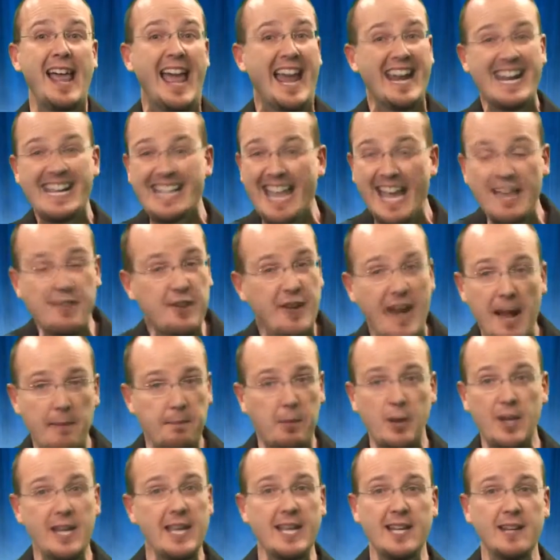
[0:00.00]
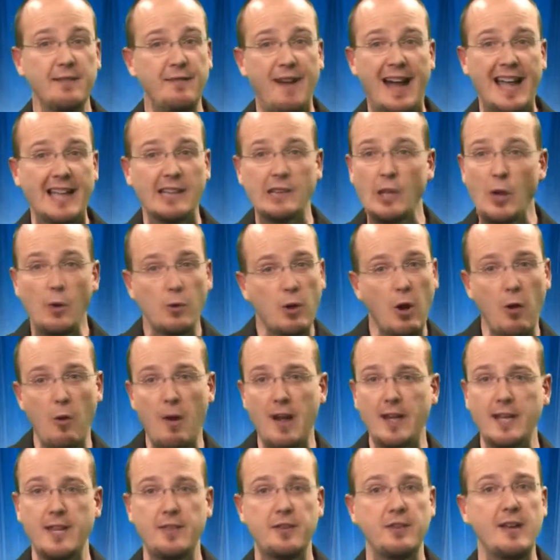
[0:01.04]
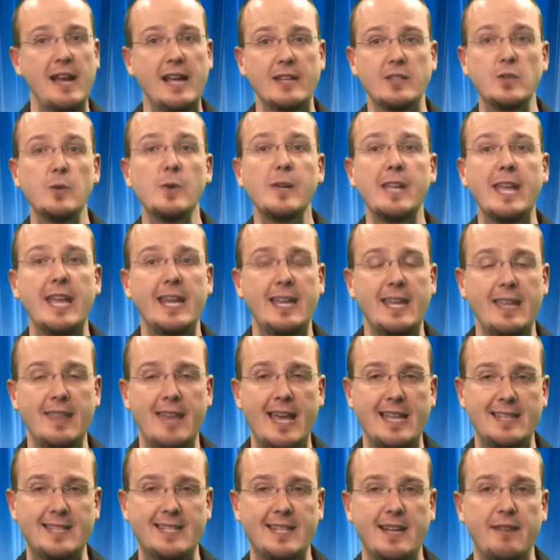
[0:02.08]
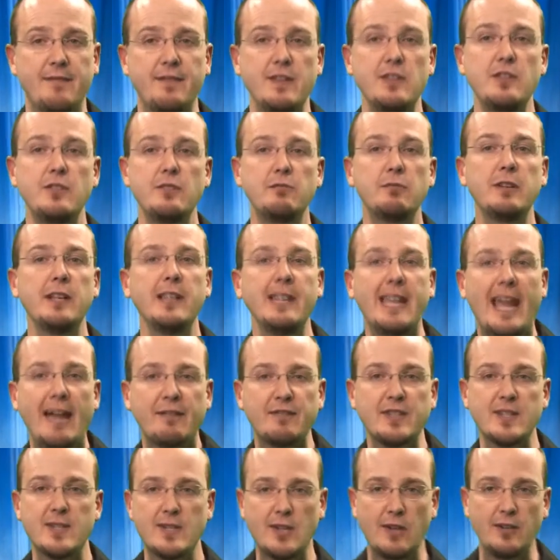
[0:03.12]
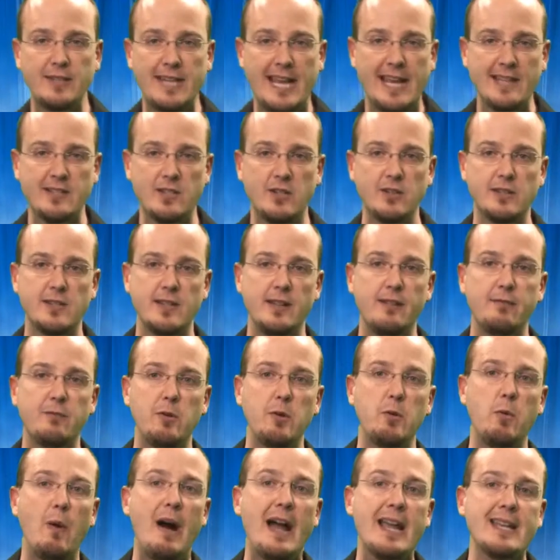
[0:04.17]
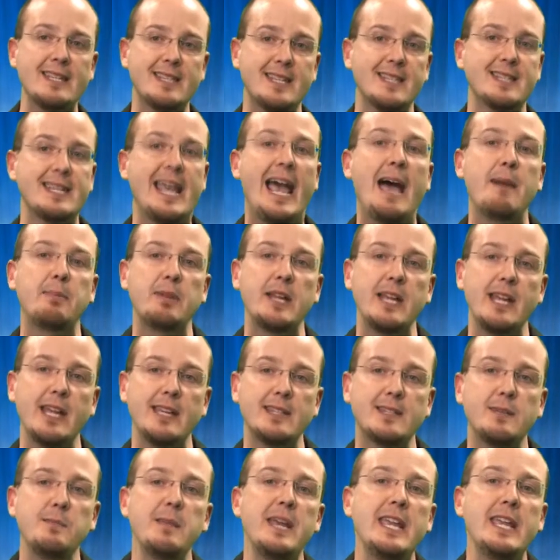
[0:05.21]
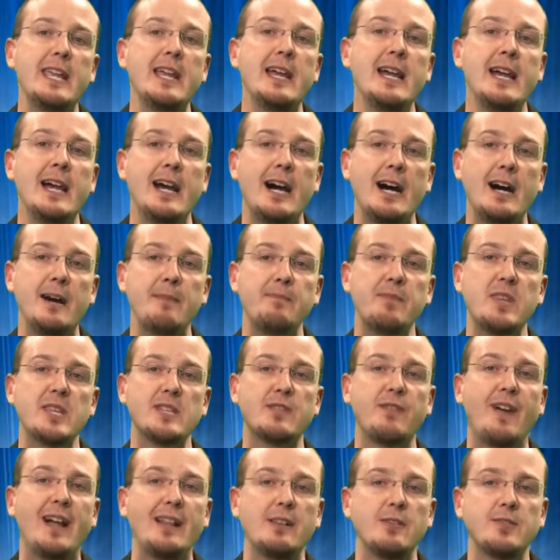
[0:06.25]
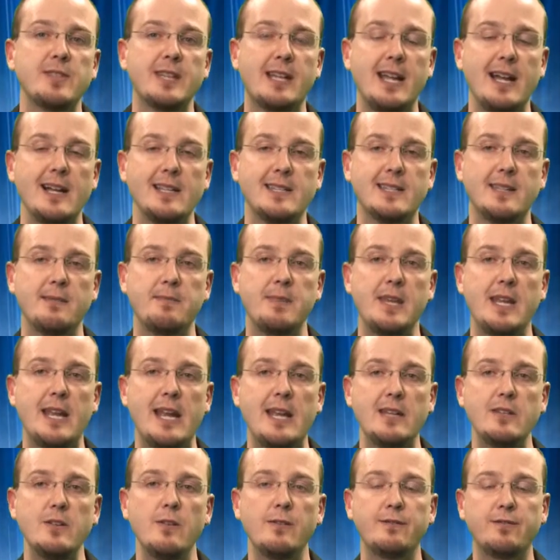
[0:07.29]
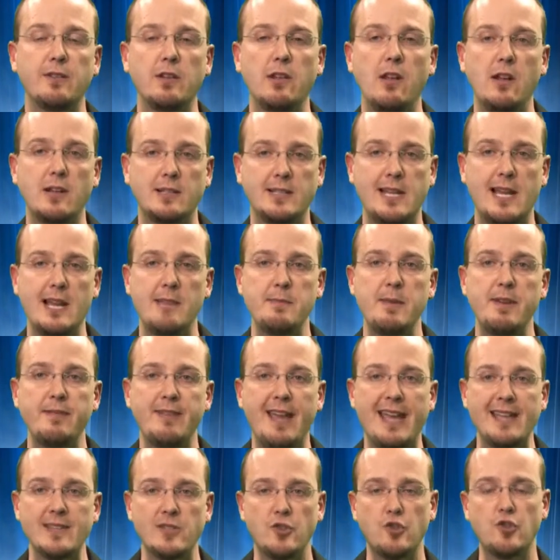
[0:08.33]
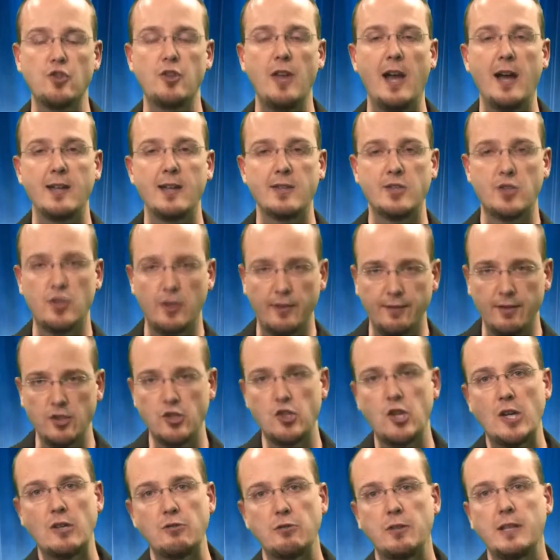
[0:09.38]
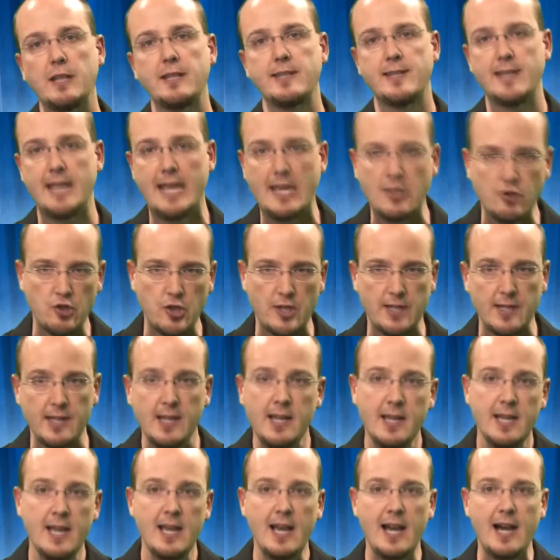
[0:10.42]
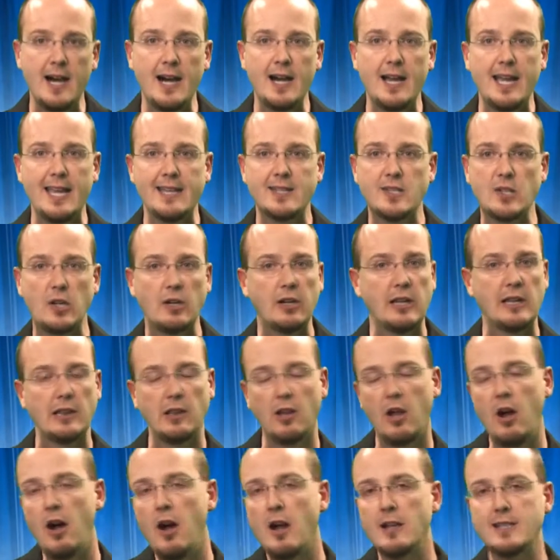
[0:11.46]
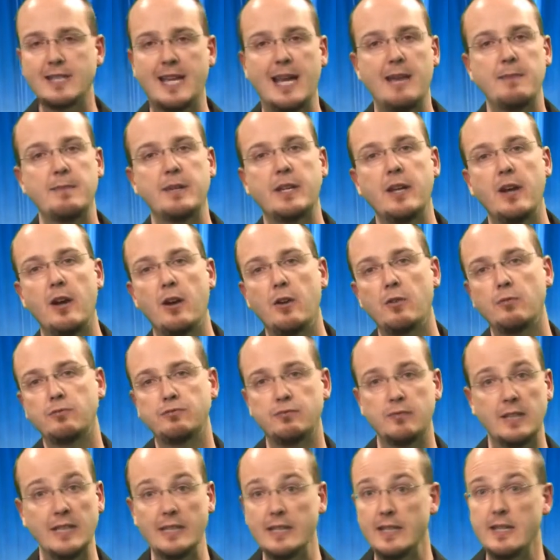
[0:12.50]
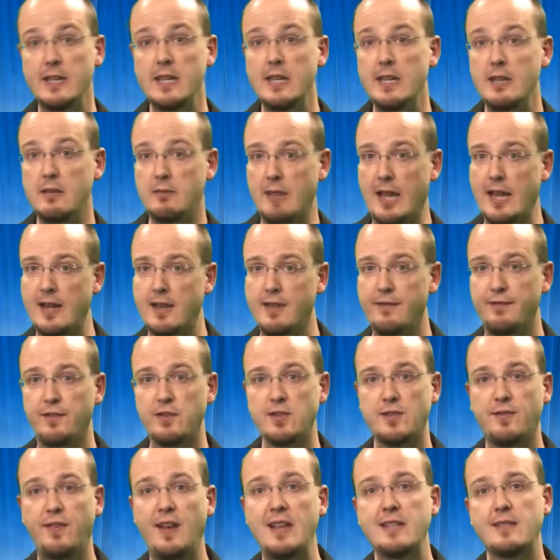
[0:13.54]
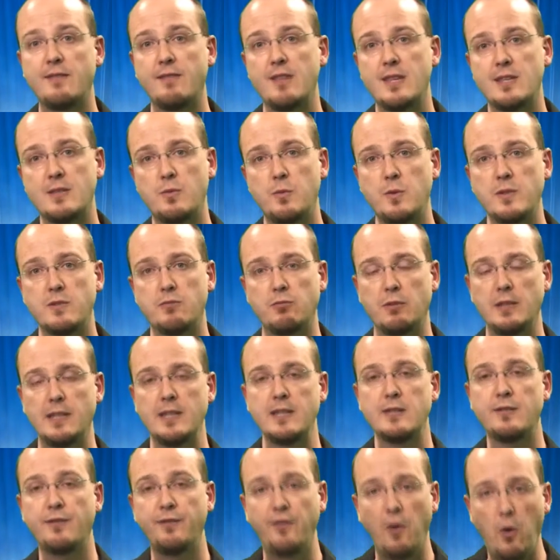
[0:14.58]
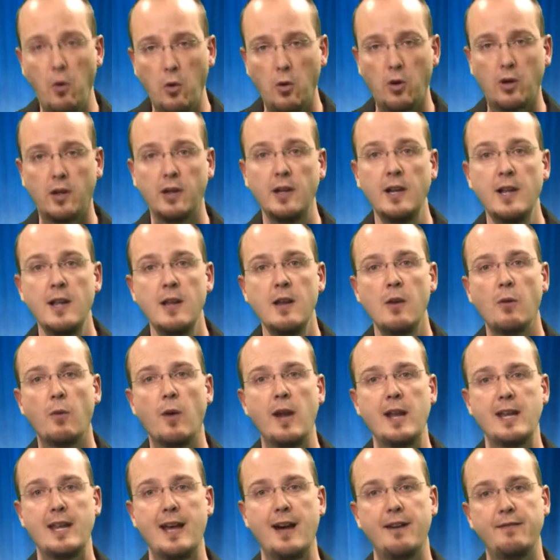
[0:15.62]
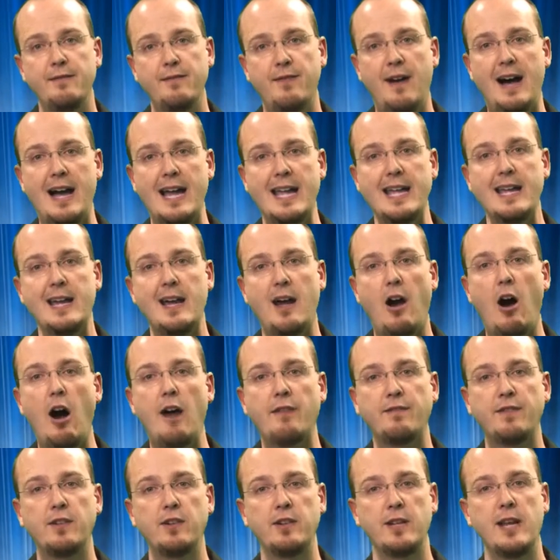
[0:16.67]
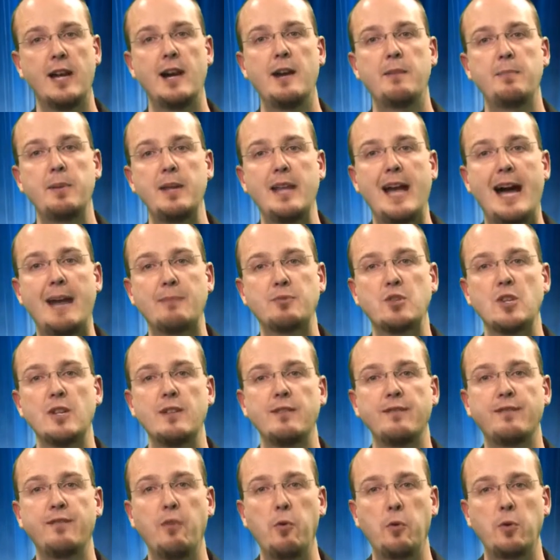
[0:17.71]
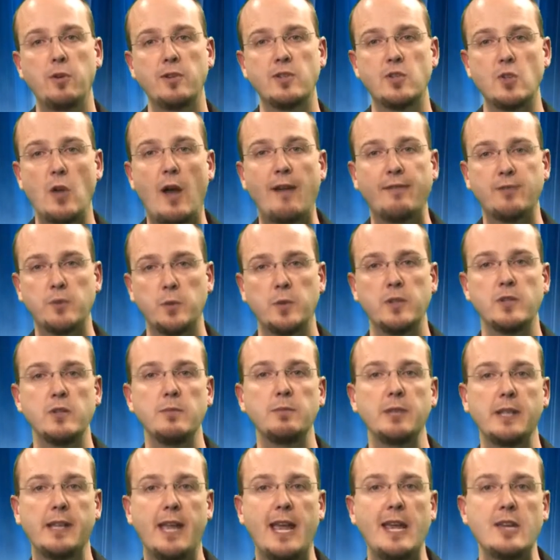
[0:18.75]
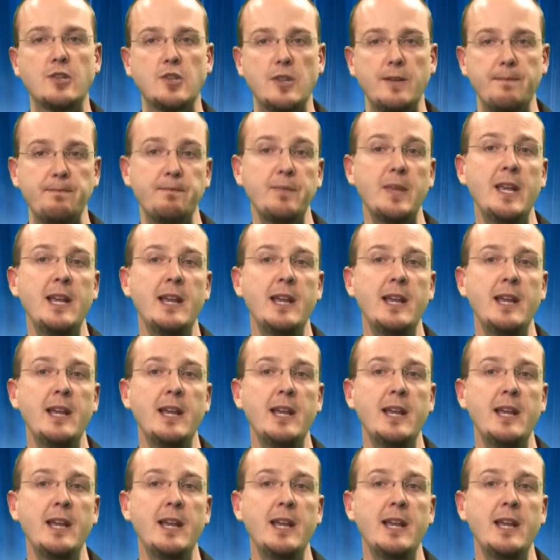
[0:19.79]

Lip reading: And again, they're not putting an Avaya logo on it. They're not doing any of that stuff. And you really have to start to ask yourself, well, why is this happening? And to me, this follows a concept that I had known for a long time of as server generalization. It started a long time ago. Really, kind of the first phase of this was release 4, when Avaya offered up an option for software duplication.